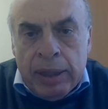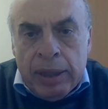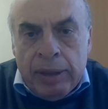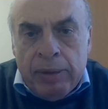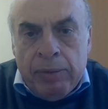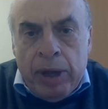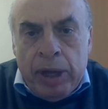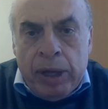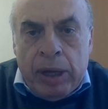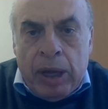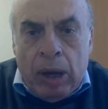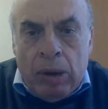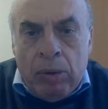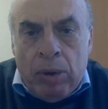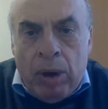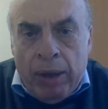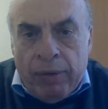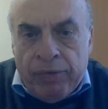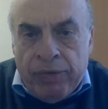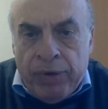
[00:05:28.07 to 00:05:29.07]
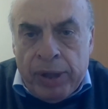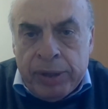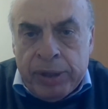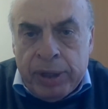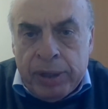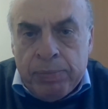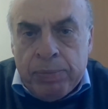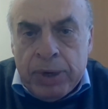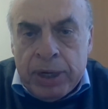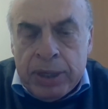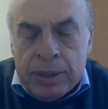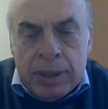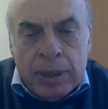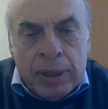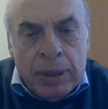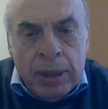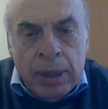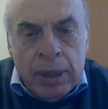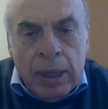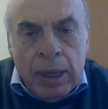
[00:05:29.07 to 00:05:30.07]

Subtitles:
the way how I felt in prison,